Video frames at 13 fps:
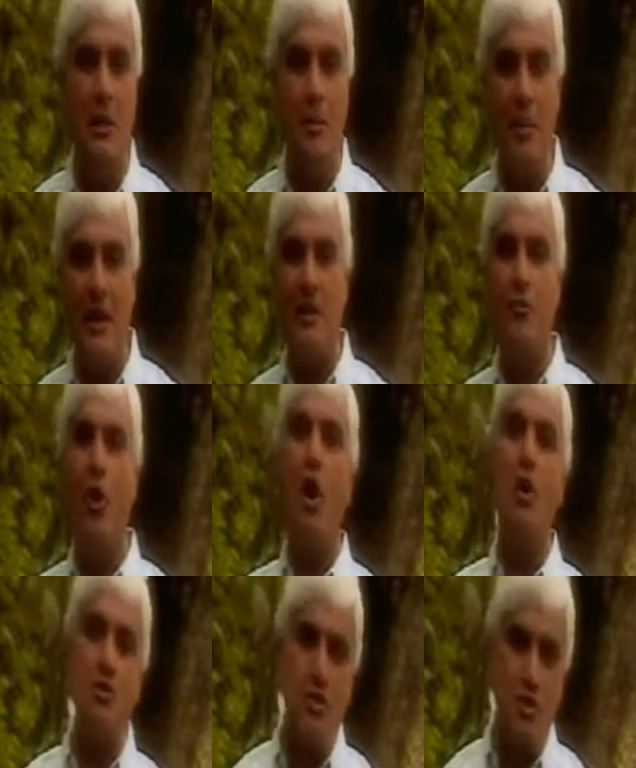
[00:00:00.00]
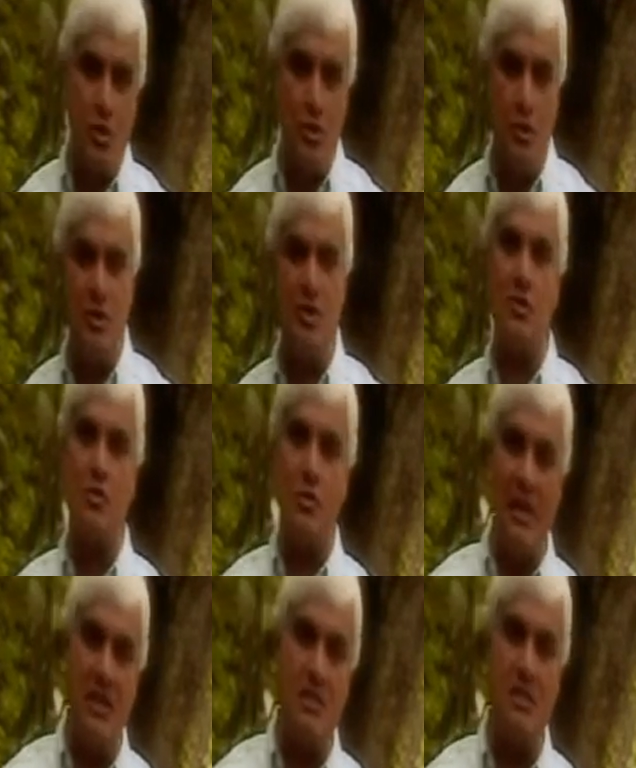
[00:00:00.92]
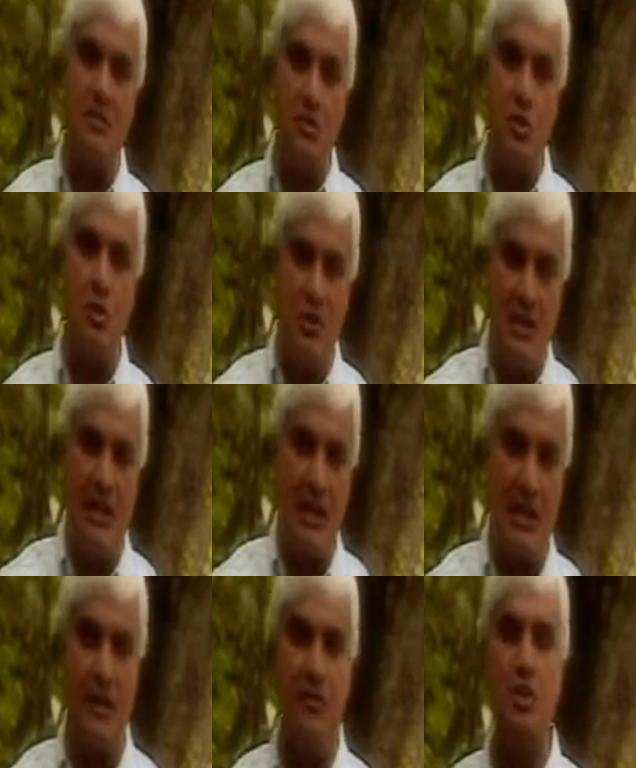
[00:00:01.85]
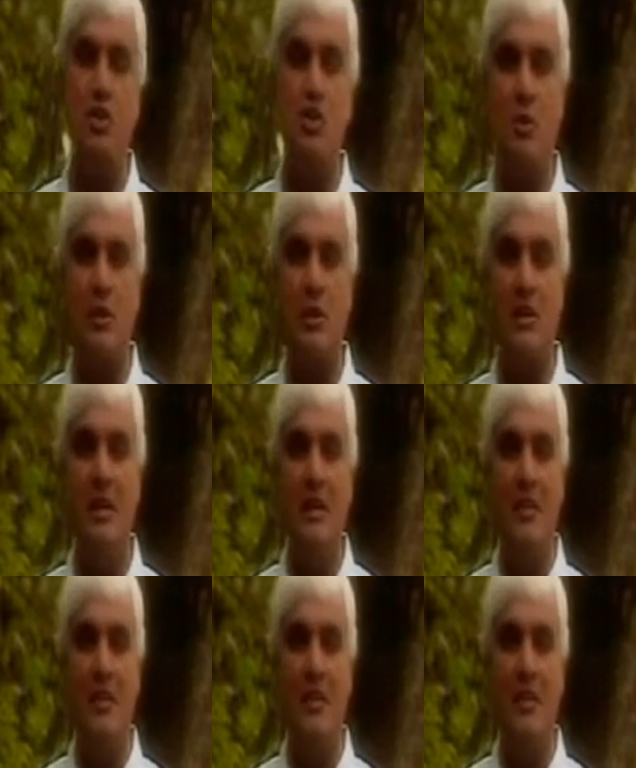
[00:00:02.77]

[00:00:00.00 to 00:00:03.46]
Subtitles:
But if all truth is relative to the individual,